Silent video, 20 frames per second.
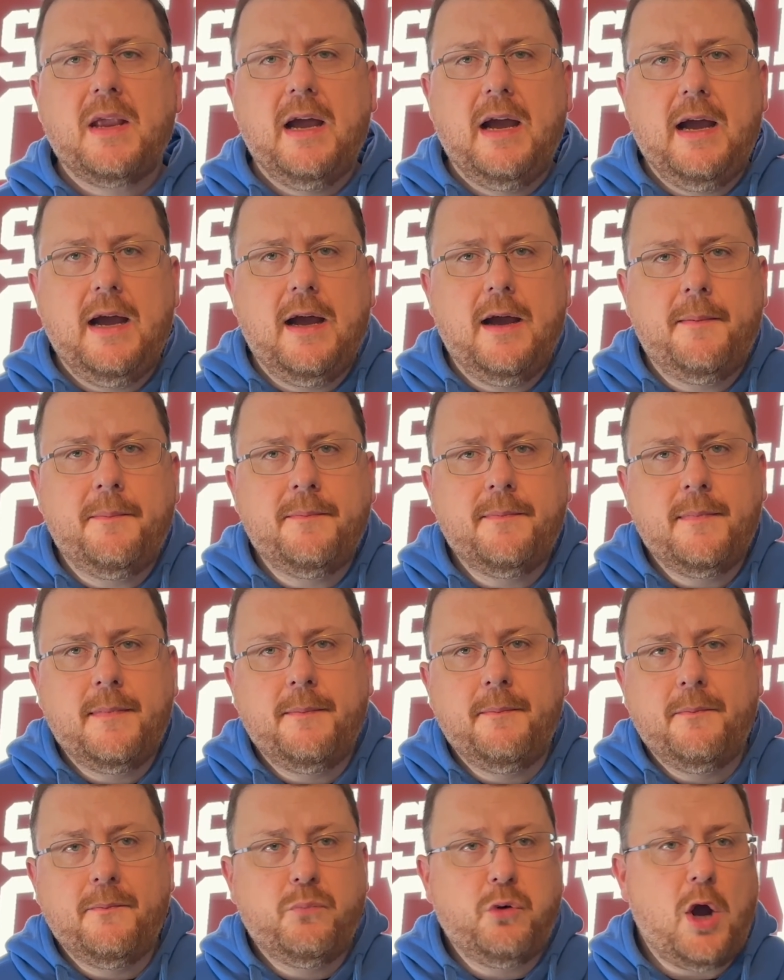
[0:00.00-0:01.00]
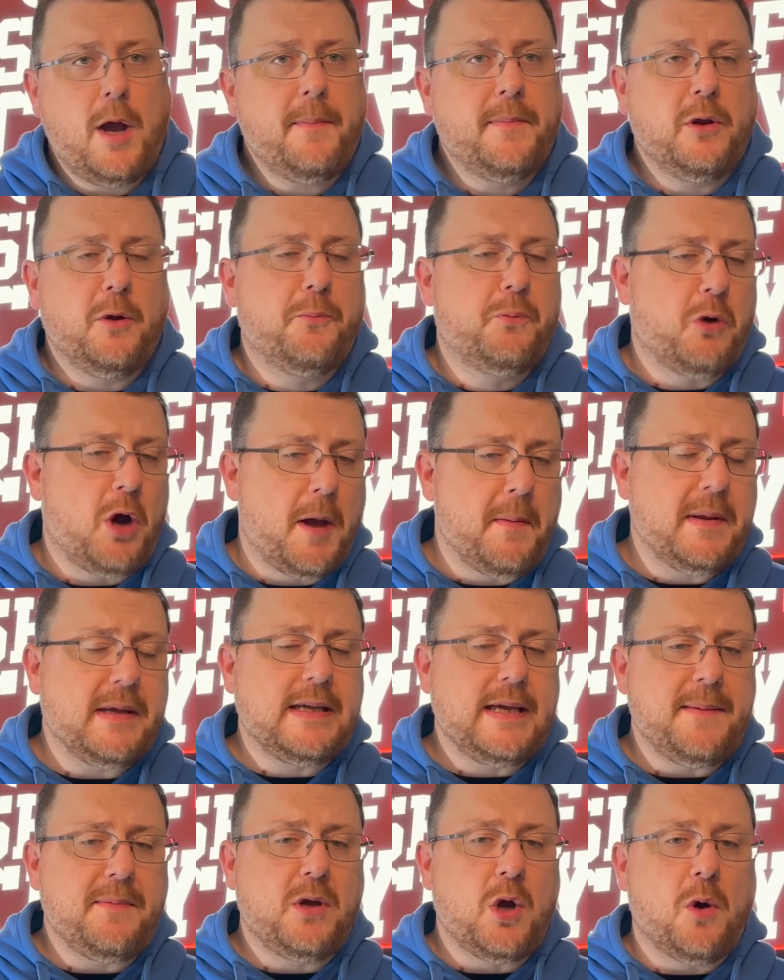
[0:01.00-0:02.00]
um, prob- they'll probably
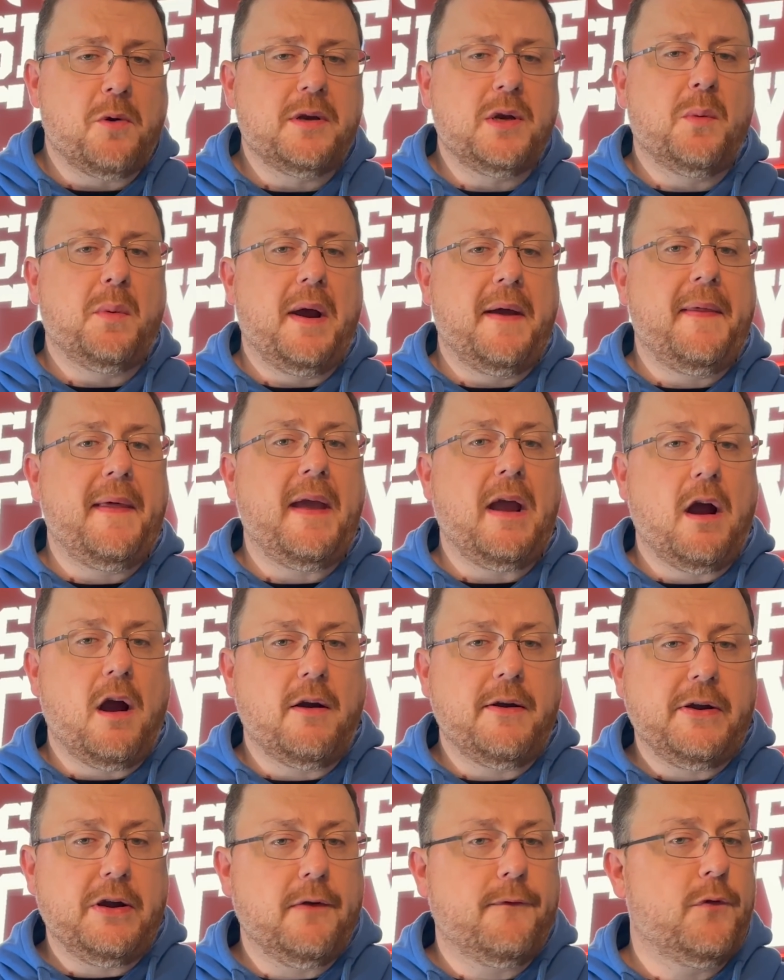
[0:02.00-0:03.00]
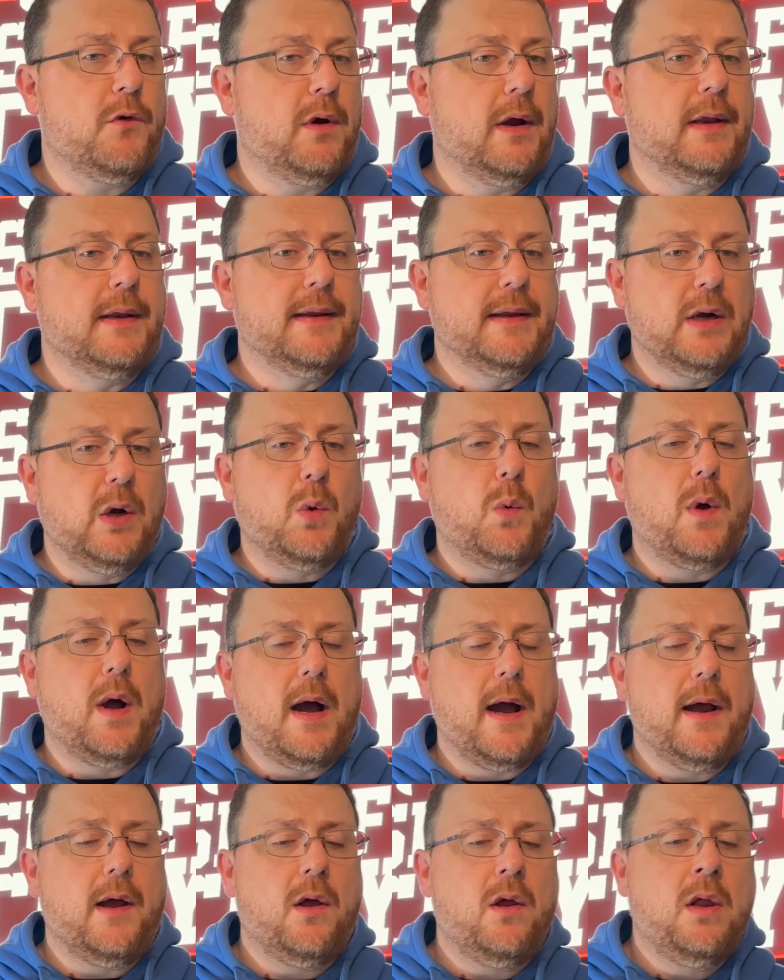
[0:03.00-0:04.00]
keep going the way they are here for a little
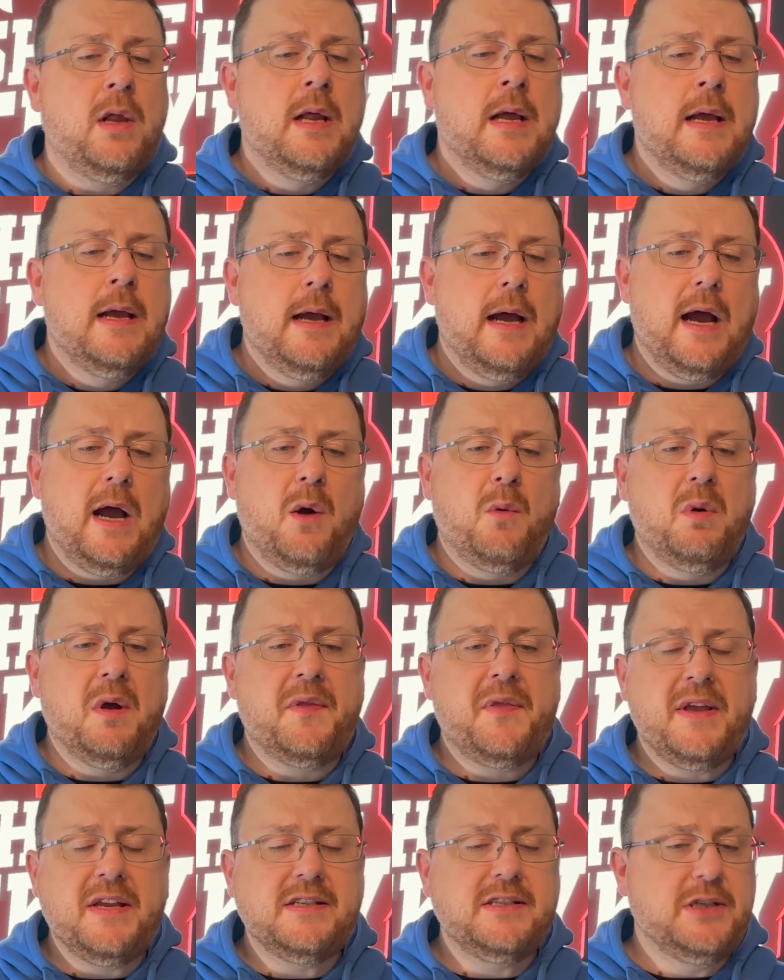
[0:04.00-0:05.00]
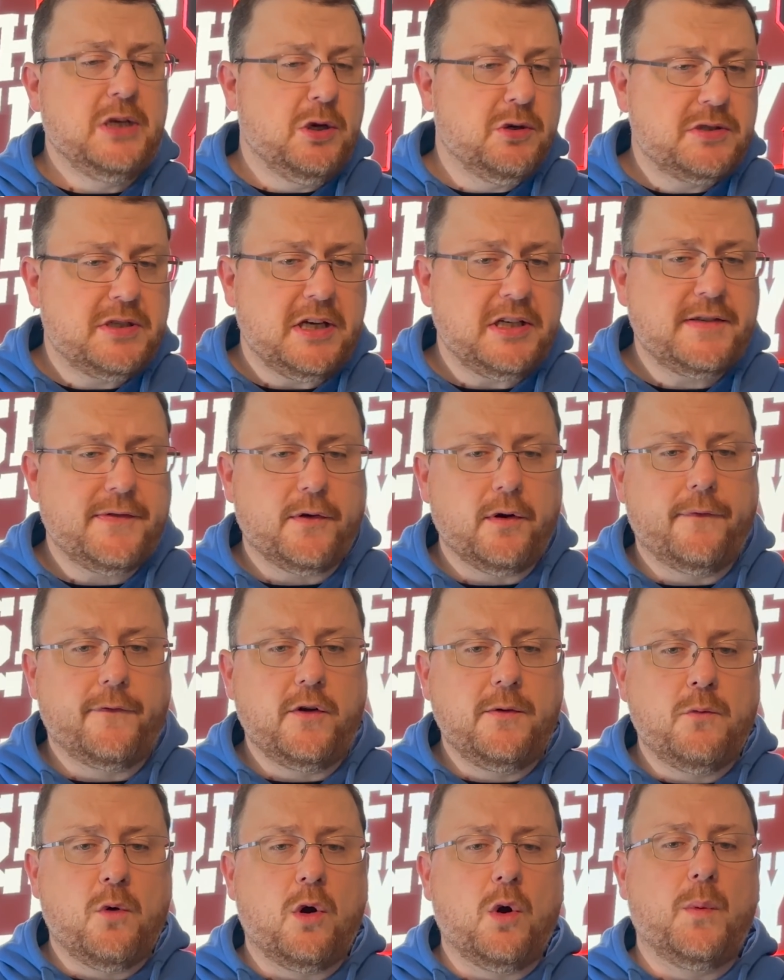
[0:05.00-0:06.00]
while uh, with his usage for a
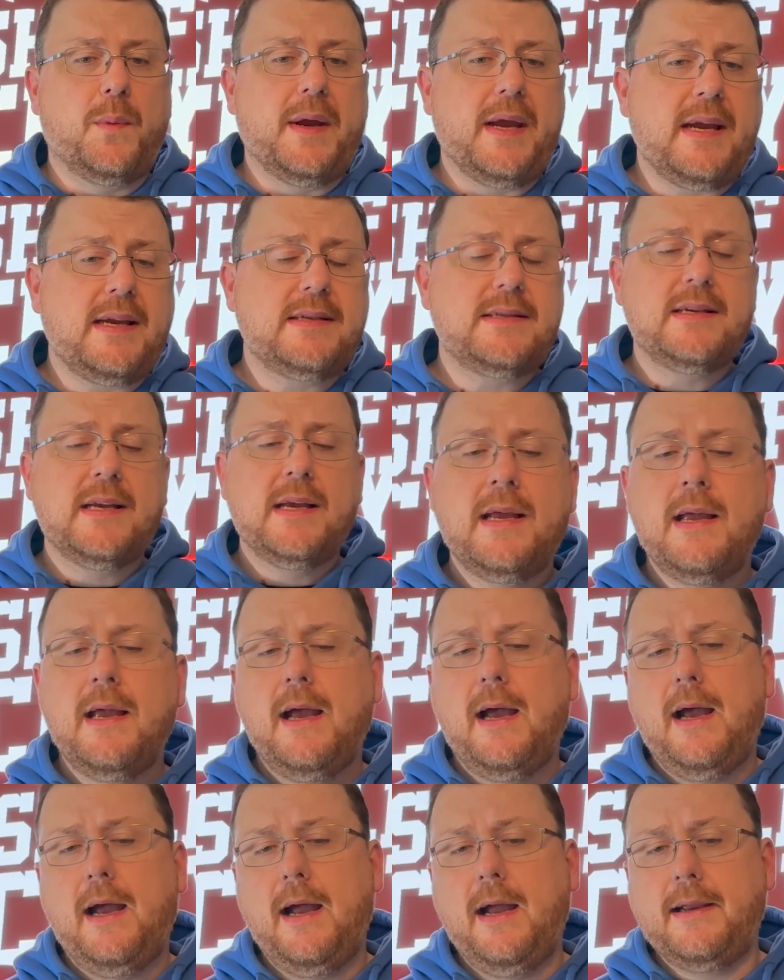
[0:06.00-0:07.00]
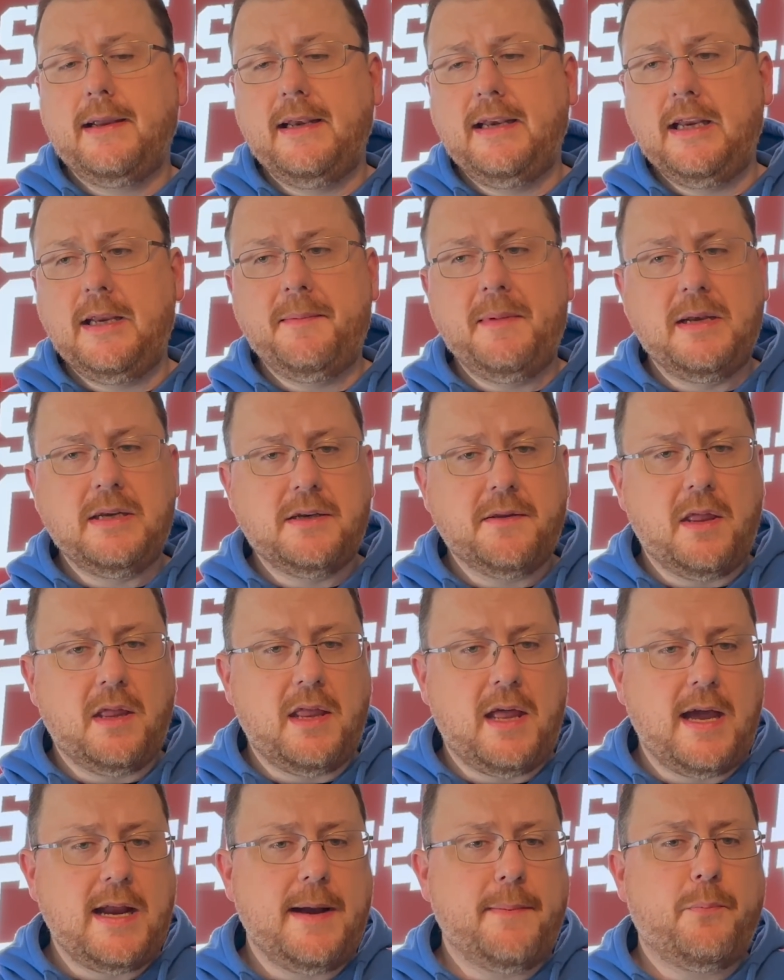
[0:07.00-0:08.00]
few more weeks, uh, getting him into the
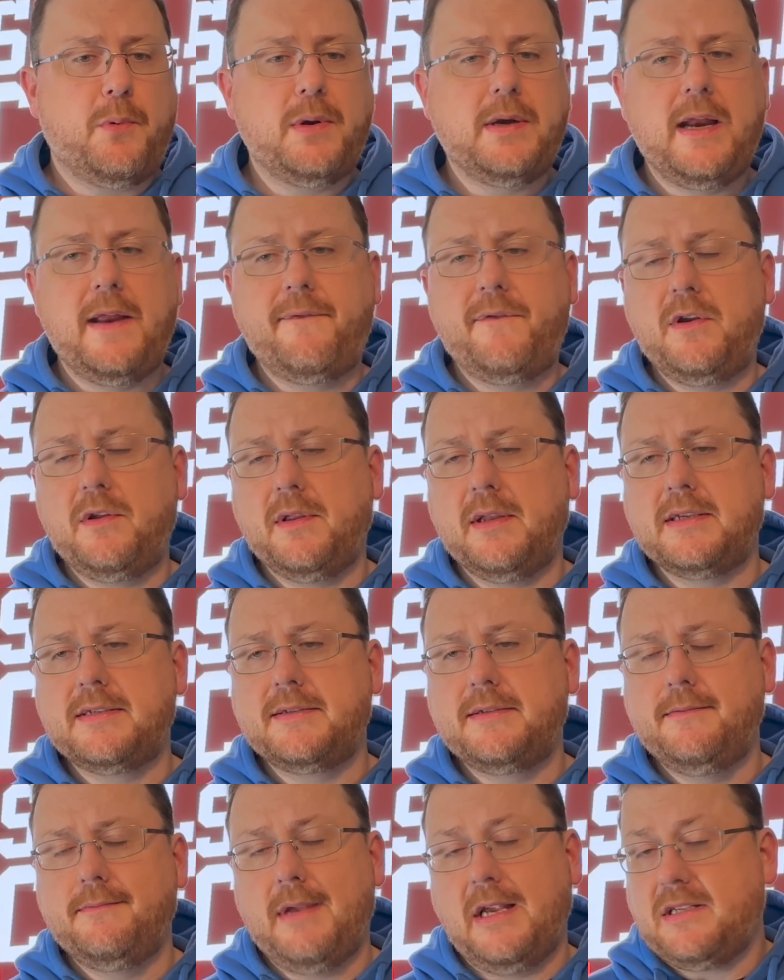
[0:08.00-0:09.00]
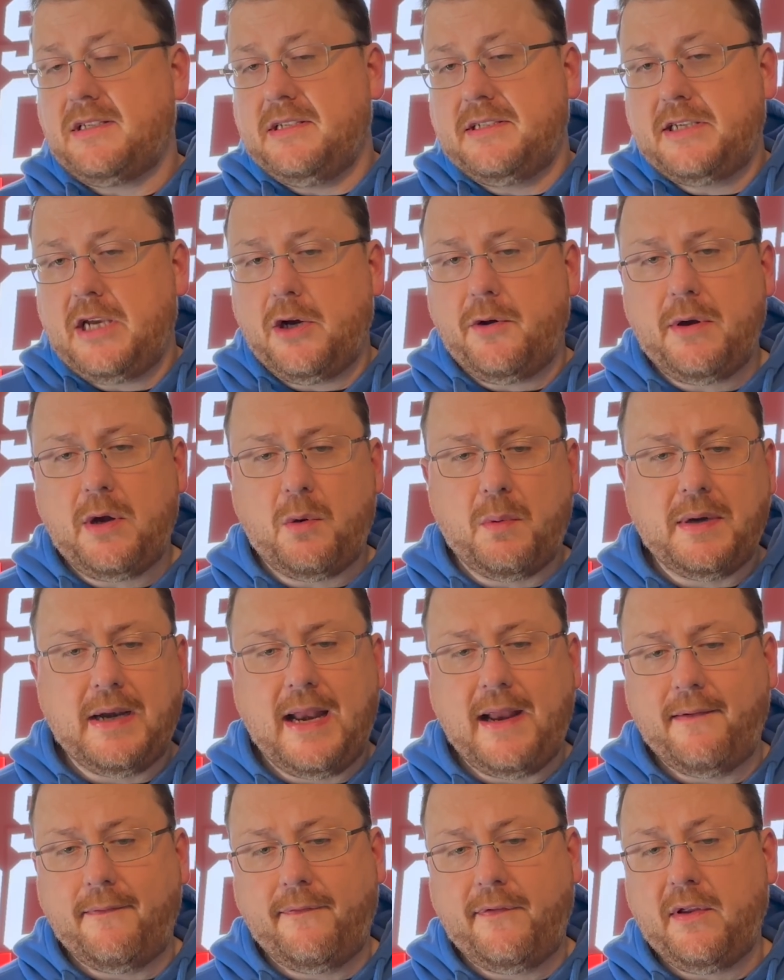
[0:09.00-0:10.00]
lineup when they feel it's necessary or when
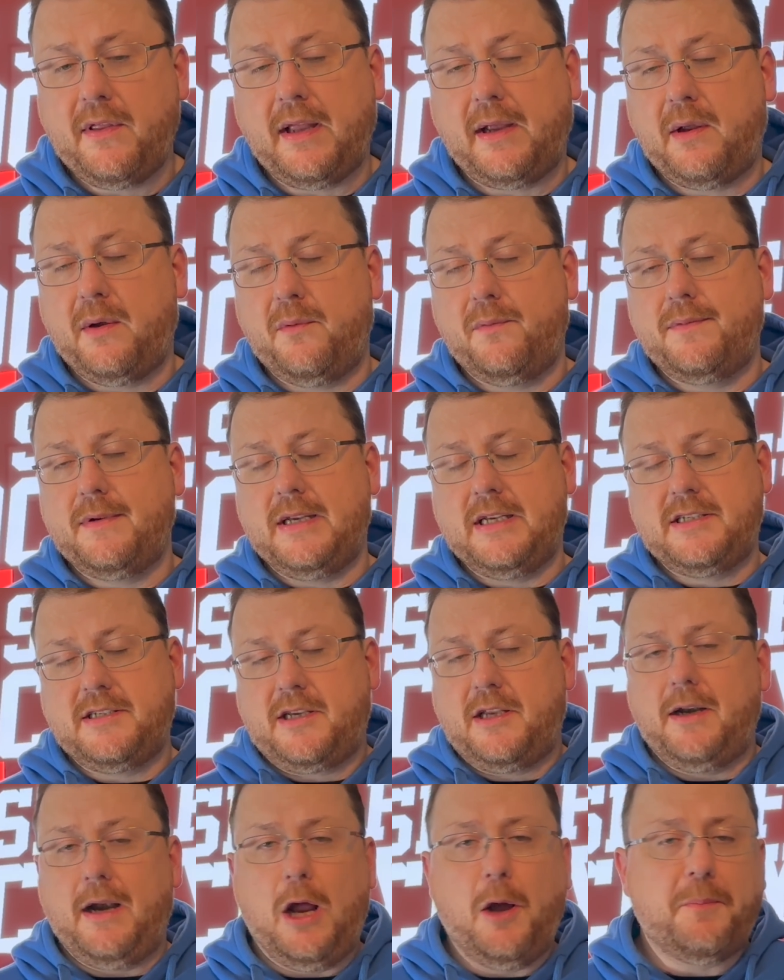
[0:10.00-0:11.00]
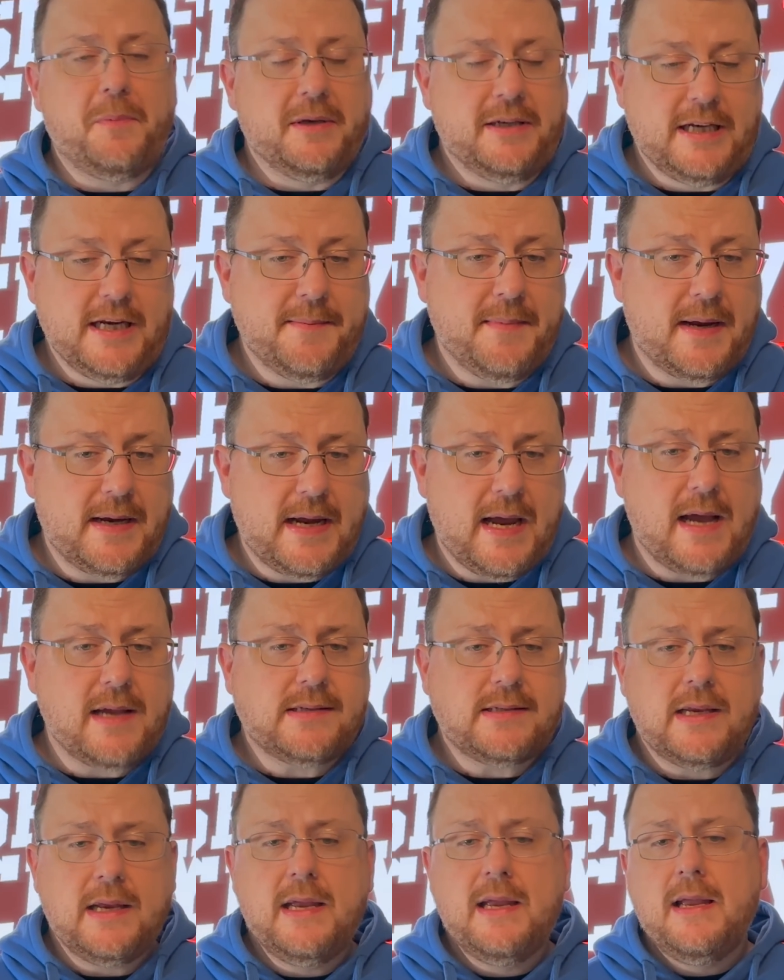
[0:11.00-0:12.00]
they feel like it's going to help the team, I
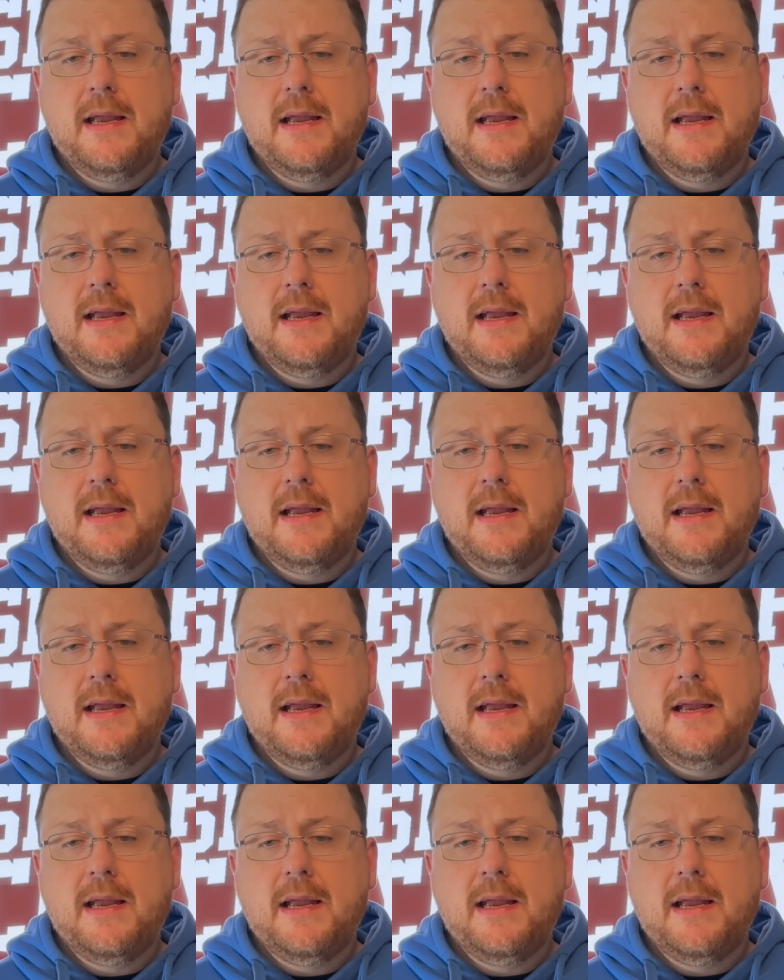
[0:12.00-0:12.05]
guess.